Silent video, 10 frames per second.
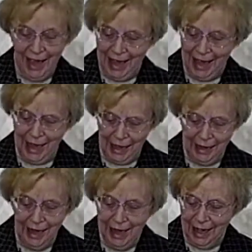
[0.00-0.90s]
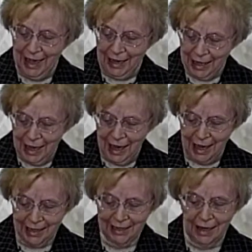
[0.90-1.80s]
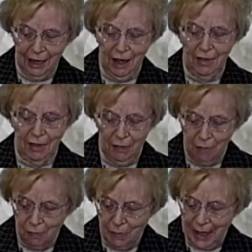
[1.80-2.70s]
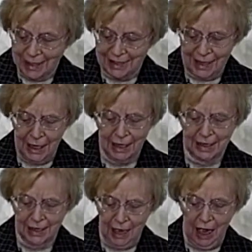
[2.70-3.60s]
and it is the blessings